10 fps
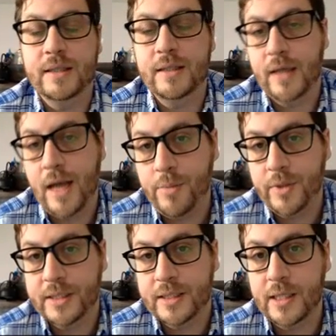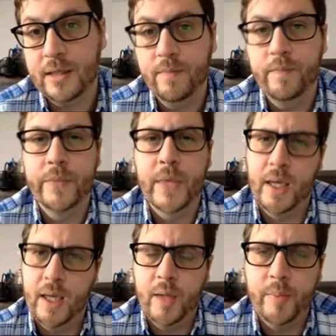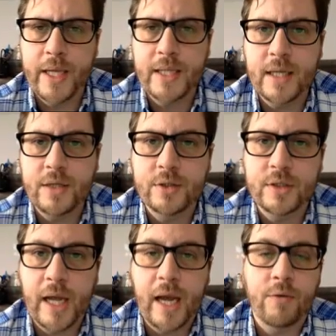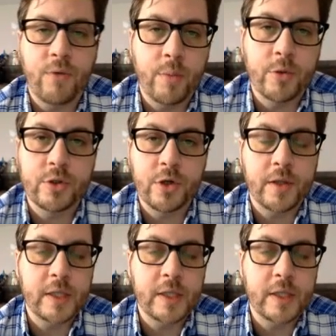Indianapolis scene, pay attention to how Robert Shaw,